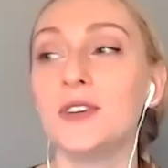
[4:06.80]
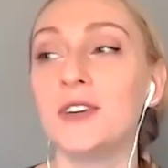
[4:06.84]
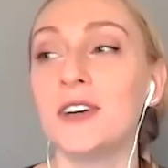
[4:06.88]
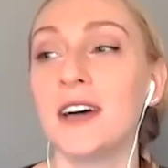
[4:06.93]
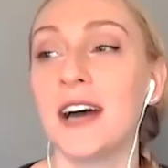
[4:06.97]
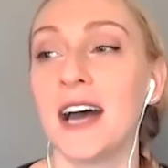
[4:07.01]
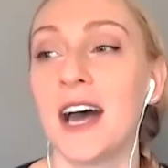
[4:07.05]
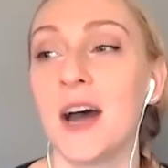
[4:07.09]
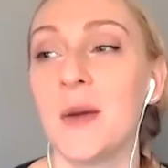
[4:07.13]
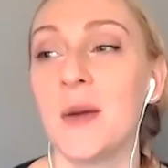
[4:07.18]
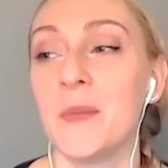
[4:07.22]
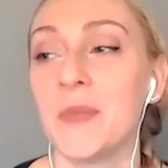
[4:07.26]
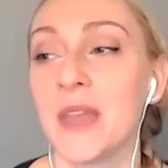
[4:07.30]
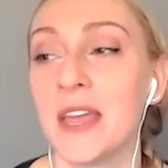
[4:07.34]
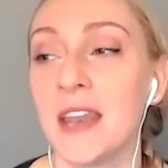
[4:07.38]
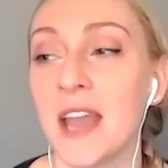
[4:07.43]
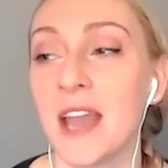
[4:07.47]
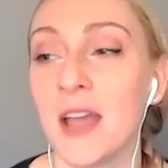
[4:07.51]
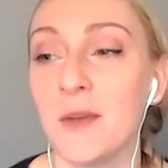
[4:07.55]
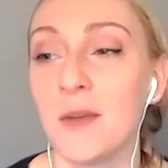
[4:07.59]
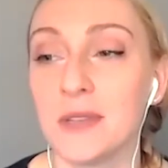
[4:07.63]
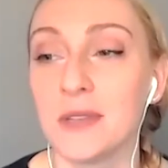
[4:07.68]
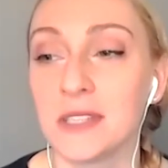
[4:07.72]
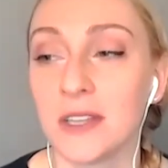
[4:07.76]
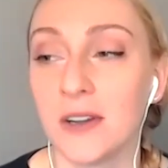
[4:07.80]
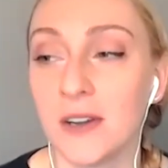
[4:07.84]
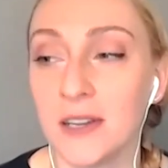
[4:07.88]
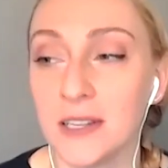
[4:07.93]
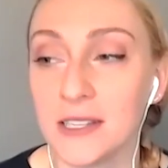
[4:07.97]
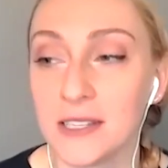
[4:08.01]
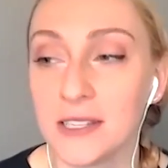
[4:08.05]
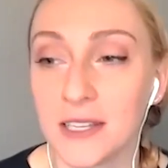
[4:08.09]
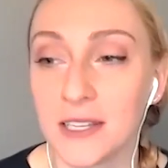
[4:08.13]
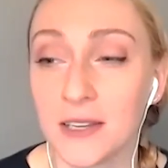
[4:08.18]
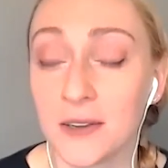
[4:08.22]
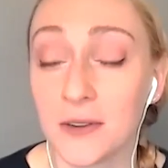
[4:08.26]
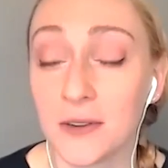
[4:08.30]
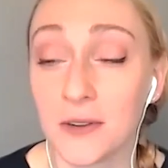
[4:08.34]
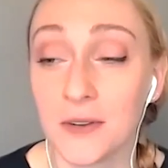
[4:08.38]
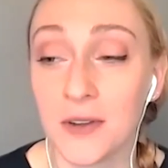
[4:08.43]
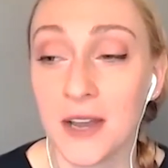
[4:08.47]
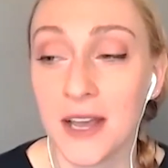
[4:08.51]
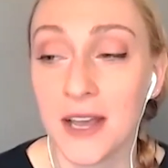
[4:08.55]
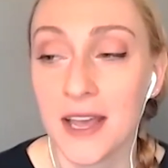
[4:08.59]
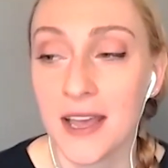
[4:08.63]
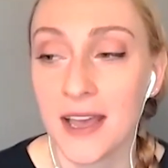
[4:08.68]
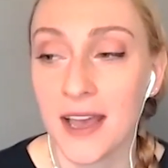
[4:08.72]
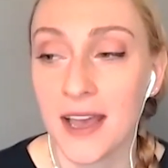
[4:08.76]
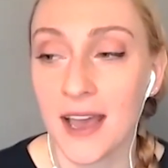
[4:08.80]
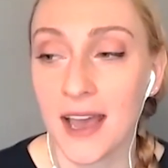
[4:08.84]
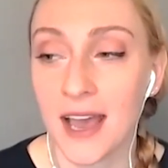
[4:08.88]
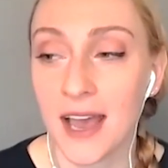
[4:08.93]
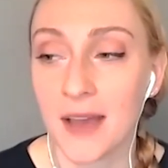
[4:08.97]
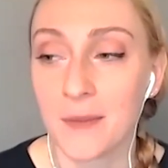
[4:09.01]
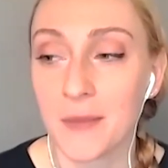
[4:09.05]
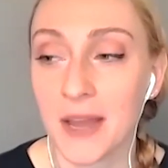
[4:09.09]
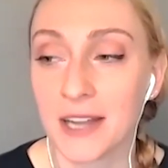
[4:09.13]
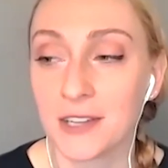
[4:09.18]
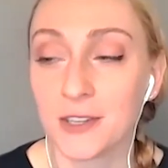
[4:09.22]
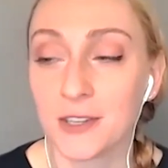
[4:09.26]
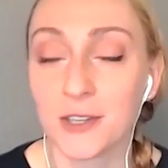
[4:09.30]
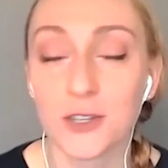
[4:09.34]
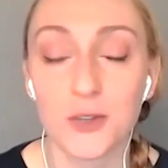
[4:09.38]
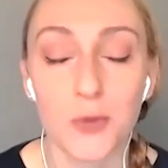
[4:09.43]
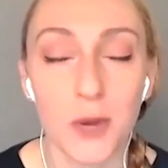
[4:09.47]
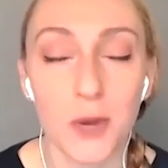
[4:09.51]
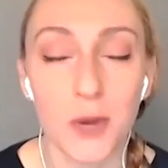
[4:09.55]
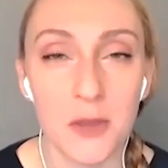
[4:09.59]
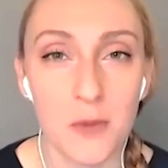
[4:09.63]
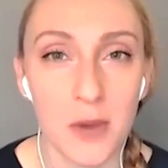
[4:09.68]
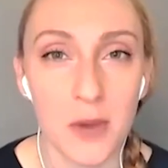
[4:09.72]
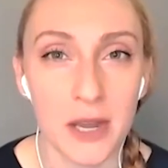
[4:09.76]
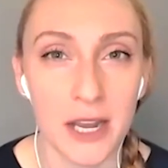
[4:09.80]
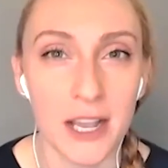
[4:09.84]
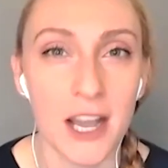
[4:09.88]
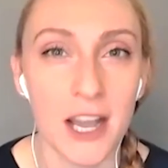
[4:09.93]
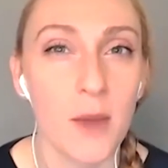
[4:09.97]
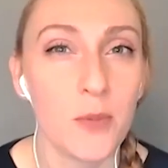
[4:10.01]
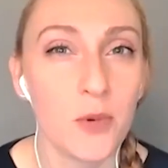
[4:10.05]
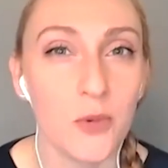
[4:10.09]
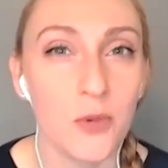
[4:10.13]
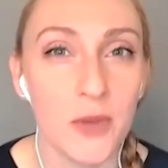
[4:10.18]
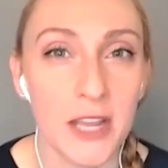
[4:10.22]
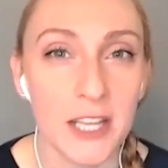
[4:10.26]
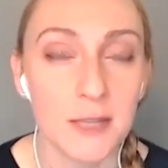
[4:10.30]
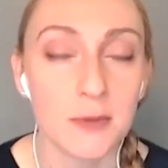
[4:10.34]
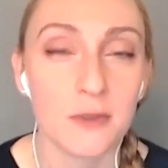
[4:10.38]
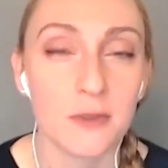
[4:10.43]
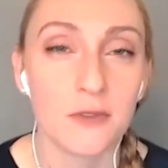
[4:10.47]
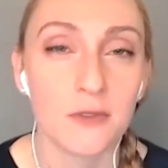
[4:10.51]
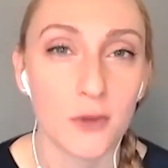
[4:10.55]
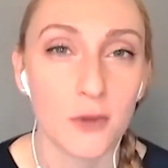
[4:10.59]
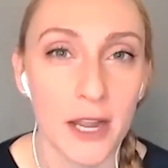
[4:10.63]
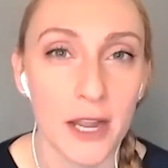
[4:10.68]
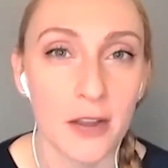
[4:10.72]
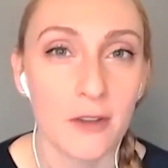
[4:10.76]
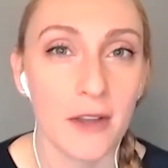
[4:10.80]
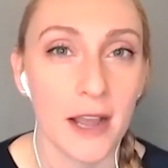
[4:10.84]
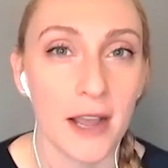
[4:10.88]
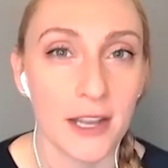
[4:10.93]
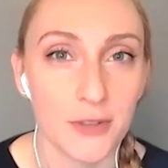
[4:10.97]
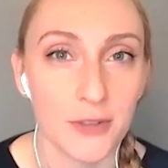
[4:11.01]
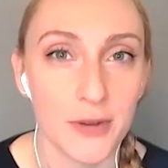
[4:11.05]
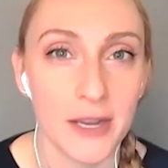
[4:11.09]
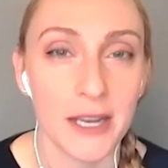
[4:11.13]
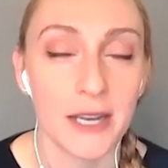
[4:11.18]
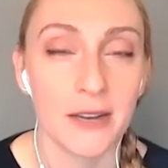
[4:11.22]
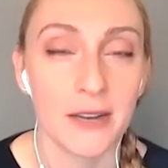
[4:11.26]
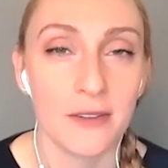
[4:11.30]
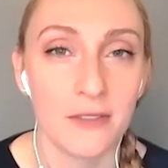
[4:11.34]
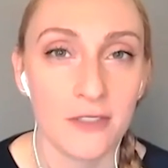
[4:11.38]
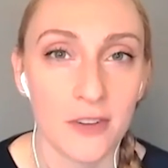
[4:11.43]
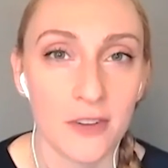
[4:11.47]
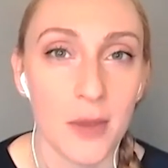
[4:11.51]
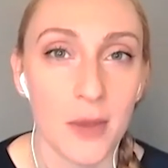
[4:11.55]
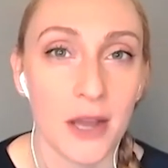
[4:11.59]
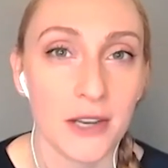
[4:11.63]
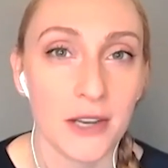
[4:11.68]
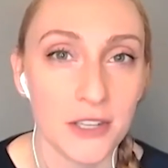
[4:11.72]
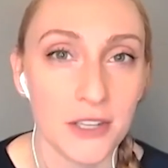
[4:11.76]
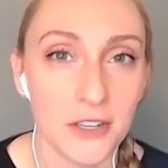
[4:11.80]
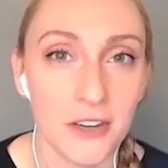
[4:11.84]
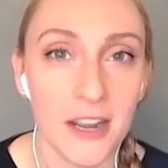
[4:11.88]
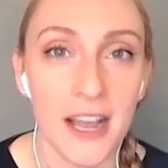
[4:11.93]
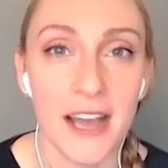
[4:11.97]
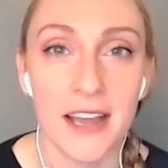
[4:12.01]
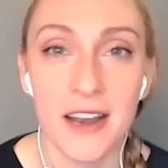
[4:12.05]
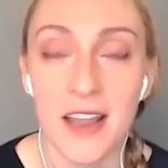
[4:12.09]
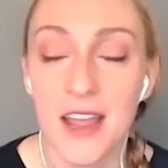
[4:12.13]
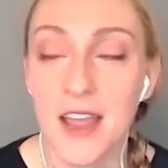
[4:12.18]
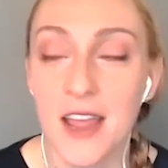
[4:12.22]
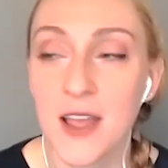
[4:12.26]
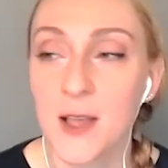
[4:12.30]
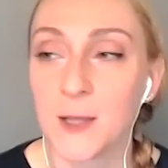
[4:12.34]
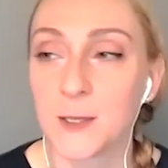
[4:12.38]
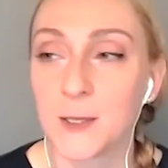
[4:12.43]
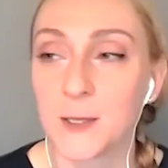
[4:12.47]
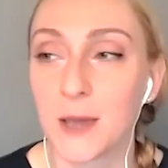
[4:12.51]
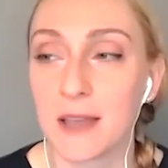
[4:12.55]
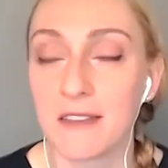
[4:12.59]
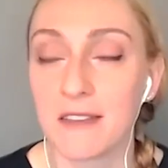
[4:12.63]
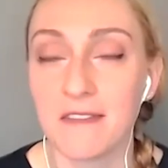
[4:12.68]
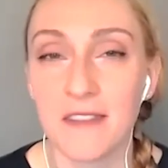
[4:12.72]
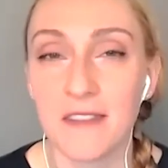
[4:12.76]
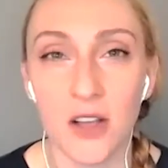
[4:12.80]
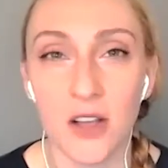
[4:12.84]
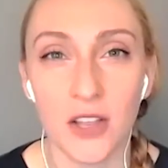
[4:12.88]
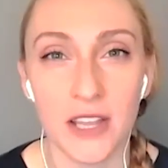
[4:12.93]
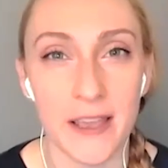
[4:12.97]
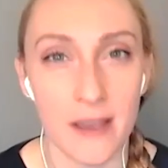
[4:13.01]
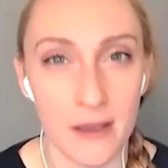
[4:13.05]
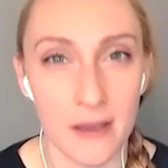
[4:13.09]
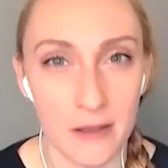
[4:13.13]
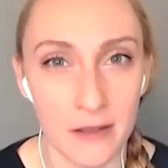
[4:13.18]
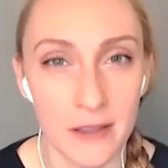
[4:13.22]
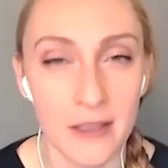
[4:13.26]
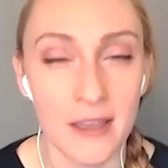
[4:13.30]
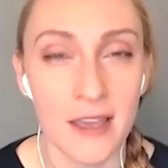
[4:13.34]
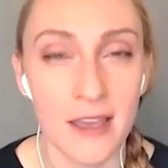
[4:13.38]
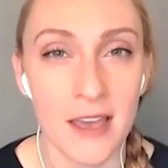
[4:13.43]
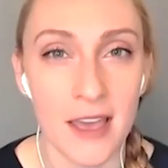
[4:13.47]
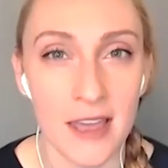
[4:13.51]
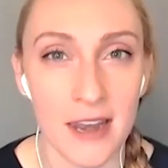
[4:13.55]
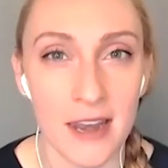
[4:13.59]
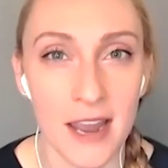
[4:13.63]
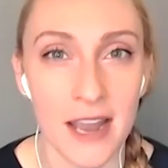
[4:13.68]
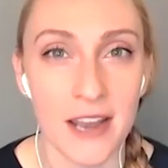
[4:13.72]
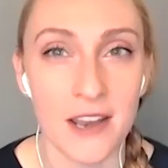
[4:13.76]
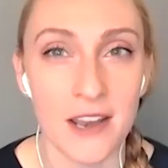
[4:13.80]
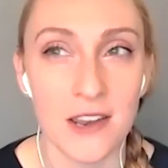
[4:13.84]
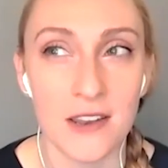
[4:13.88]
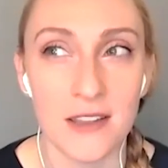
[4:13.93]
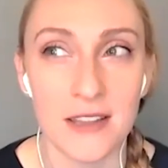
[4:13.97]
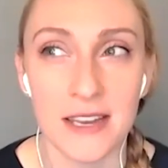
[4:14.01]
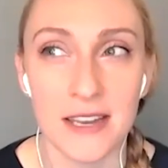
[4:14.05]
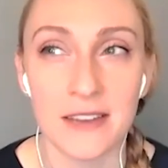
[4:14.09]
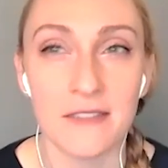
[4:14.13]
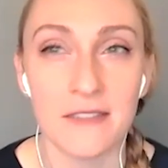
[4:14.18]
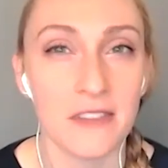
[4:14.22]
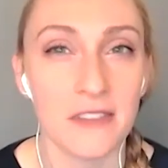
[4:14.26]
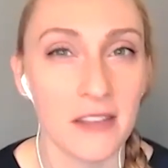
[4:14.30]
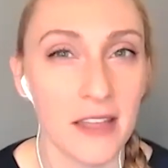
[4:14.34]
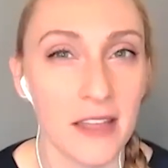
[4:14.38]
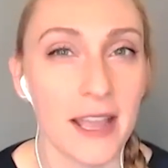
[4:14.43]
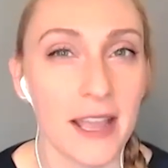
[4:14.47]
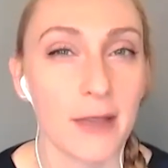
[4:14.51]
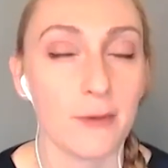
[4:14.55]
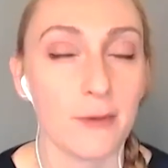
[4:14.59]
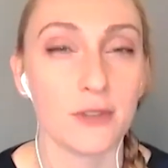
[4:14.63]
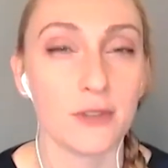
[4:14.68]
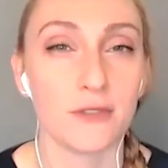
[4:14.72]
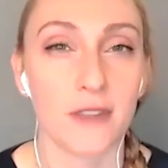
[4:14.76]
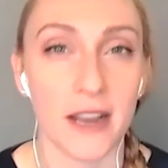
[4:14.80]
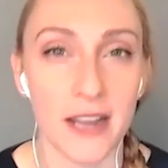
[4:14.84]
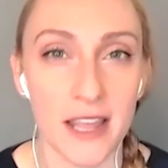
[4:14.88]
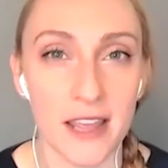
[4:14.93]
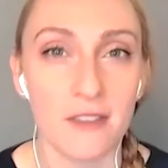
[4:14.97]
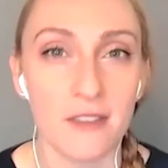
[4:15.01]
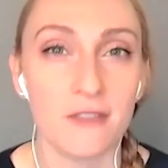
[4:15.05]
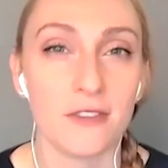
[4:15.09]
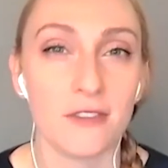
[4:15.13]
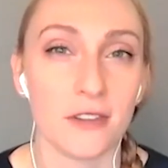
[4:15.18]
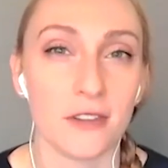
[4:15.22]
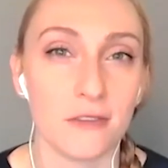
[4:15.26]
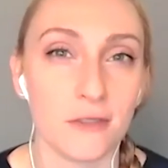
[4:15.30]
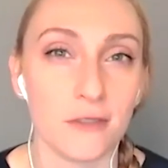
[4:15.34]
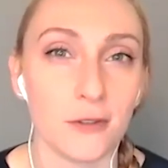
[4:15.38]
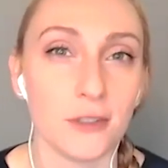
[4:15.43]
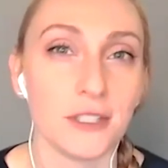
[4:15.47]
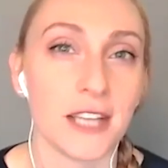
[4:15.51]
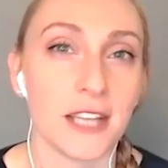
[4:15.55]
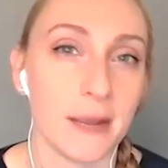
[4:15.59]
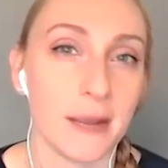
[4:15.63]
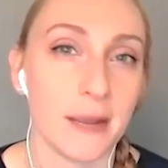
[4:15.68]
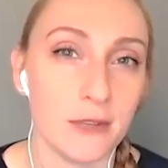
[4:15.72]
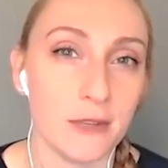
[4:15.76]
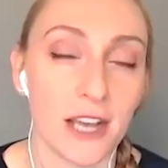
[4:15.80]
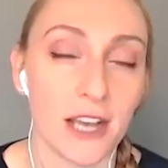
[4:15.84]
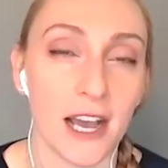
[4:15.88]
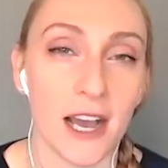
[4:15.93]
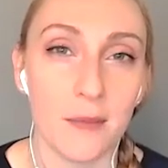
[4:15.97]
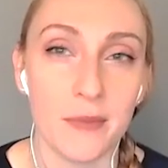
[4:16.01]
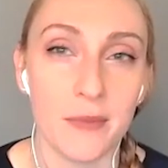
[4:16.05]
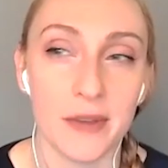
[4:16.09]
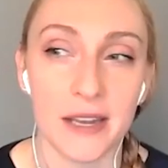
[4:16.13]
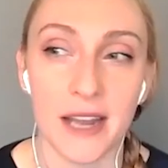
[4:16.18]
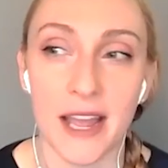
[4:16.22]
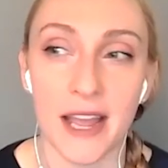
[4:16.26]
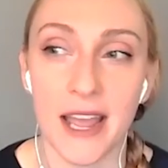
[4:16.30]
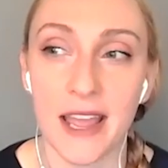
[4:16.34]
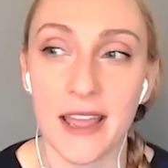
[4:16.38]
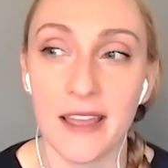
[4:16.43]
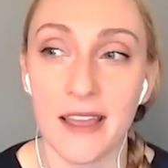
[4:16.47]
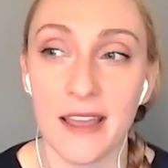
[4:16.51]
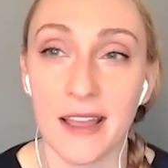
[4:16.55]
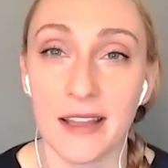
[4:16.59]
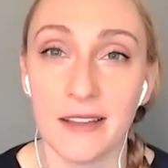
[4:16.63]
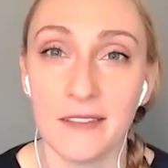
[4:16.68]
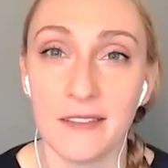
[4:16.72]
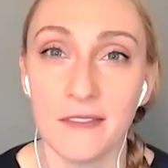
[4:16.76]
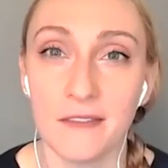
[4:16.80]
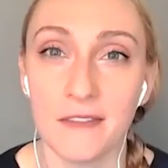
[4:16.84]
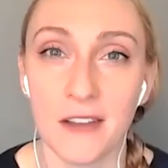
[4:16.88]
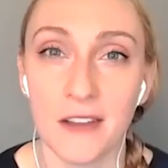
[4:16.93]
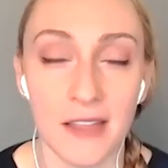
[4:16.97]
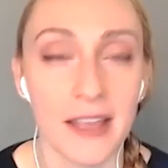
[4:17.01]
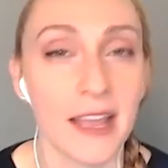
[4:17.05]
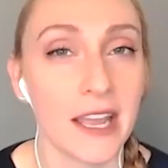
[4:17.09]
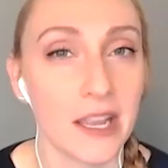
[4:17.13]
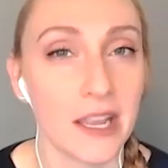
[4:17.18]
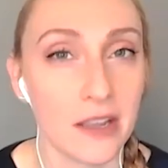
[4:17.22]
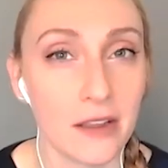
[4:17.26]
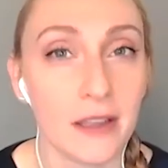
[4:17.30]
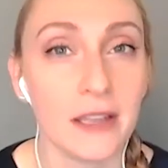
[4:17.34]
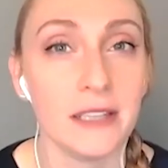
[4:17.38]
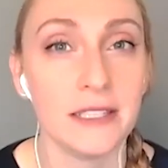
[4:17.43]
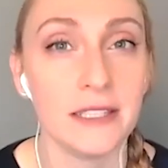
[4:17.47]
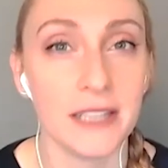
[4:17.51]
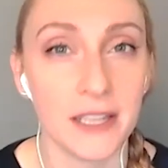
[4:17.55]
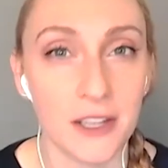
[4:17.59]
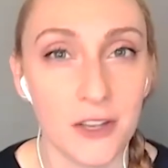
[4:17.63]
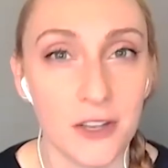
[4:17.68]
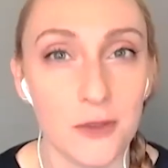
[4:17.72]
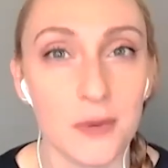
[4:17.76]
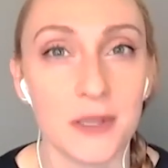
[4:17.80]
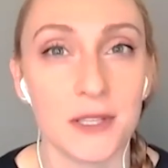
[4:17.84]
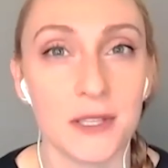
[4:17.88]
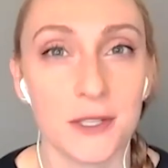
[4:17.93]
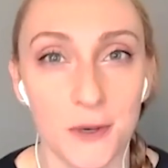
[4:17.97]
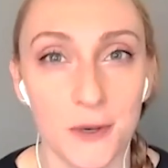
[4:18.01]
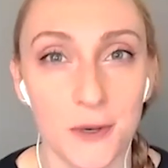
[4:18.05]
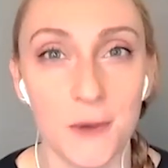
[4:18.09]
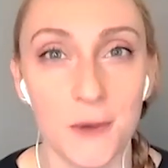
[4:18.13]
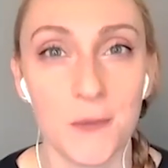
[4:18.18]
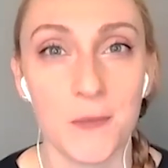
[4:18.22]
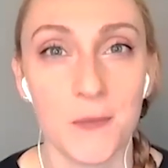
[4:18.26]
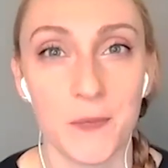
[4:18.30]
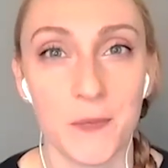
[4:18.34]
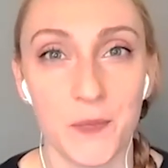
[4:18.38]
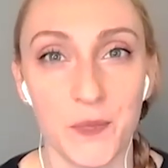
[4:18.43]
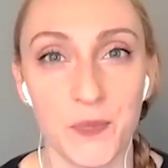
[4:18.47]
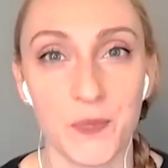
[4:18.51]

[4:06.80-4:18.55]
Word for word: um, and I was also, um, I turned twenty-one a couple weeks before I graduated from undergrad, so I felt young, and I didn't feel like I was ready for a full-time job, but I felt like I could continue with school.